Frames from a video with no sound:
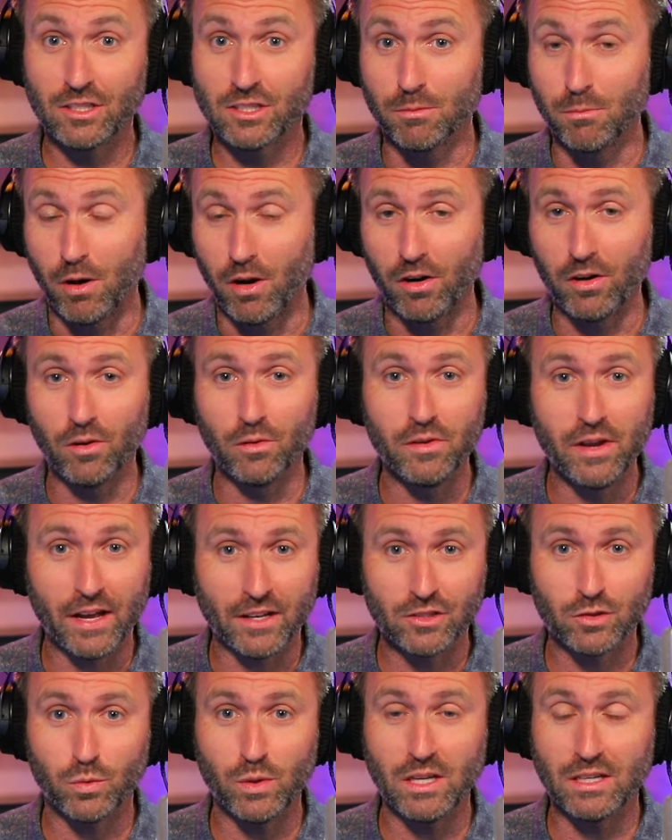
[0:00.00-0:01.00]
tomorrow,
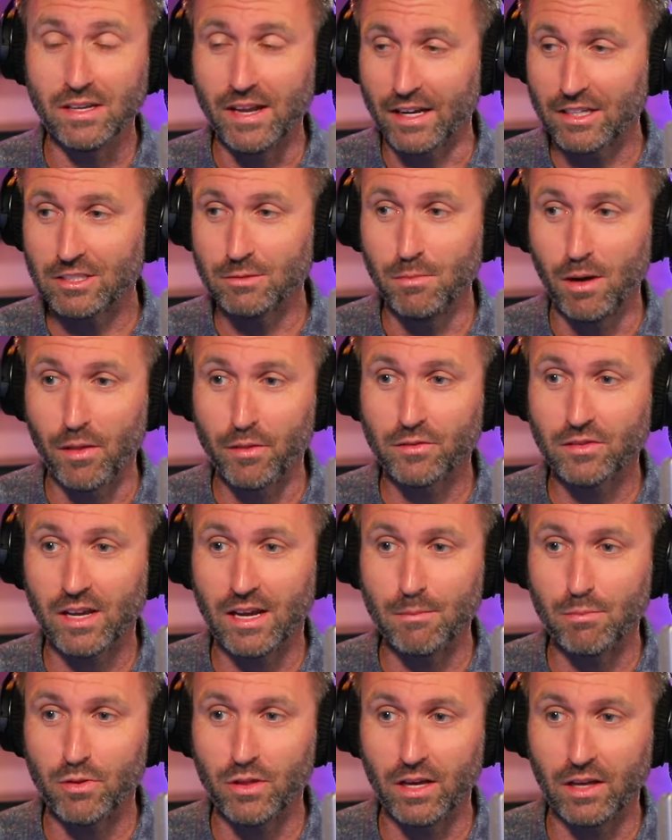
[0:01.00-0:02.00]
next week, next month
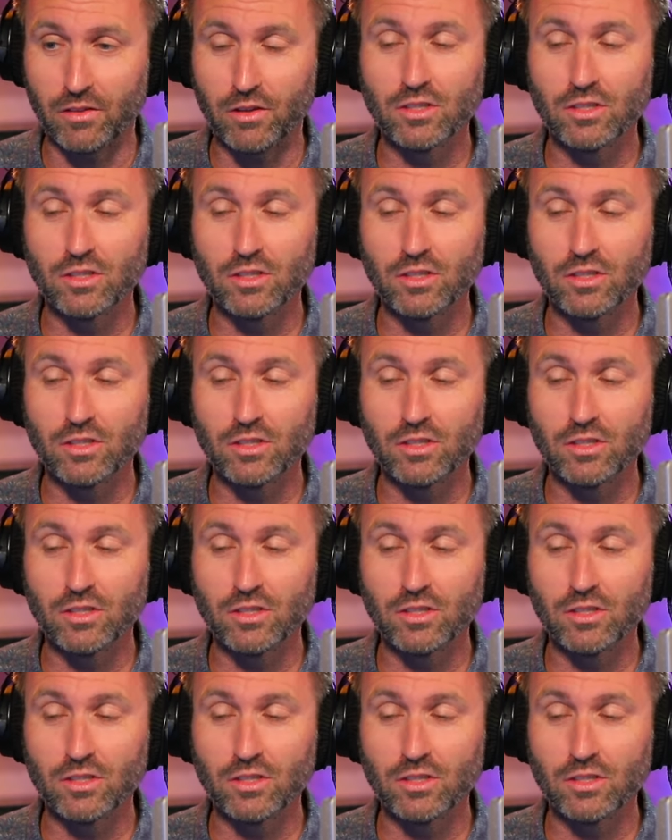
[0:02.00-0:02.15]
type thing.